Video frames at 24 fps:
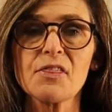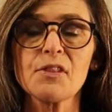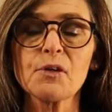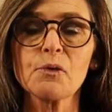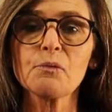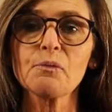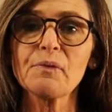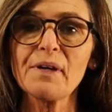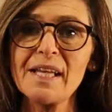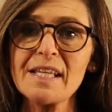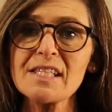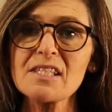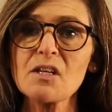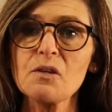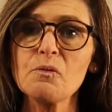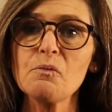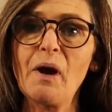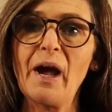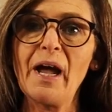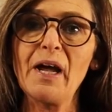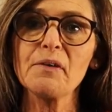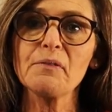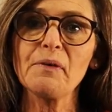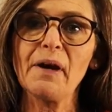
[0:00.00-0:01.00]
The reason
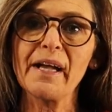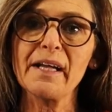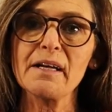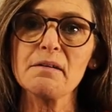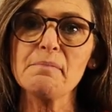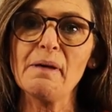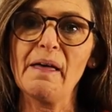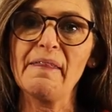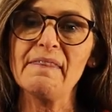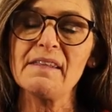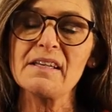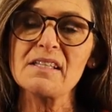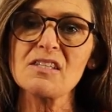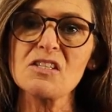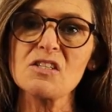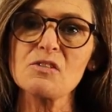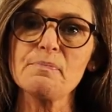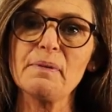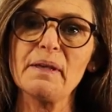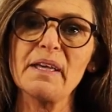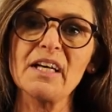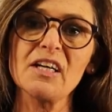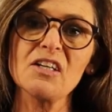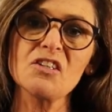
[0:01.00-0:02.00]
why I recommend this is
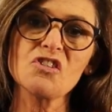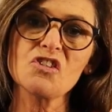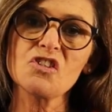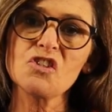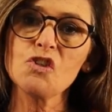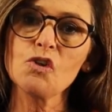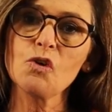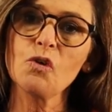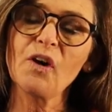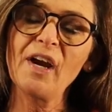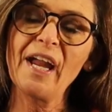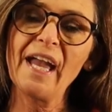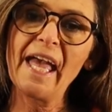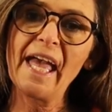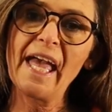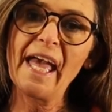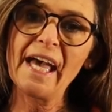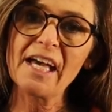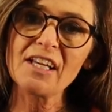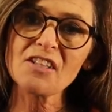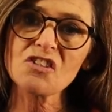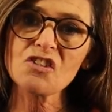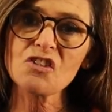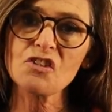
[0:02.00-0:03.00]
because your
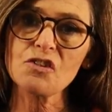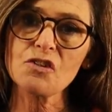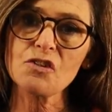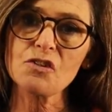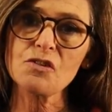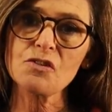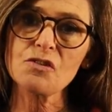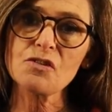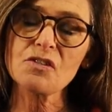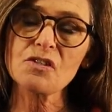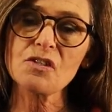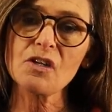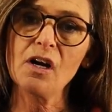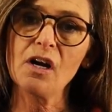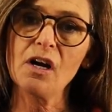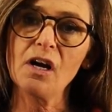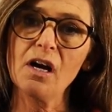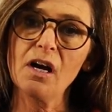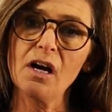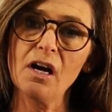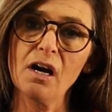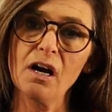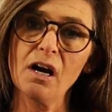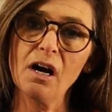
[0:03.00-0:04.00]
answers
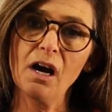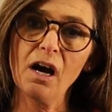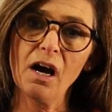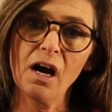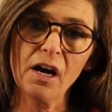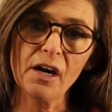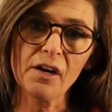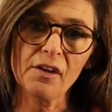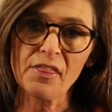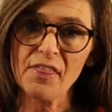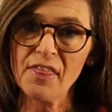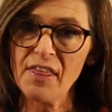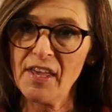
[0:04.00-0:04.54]
are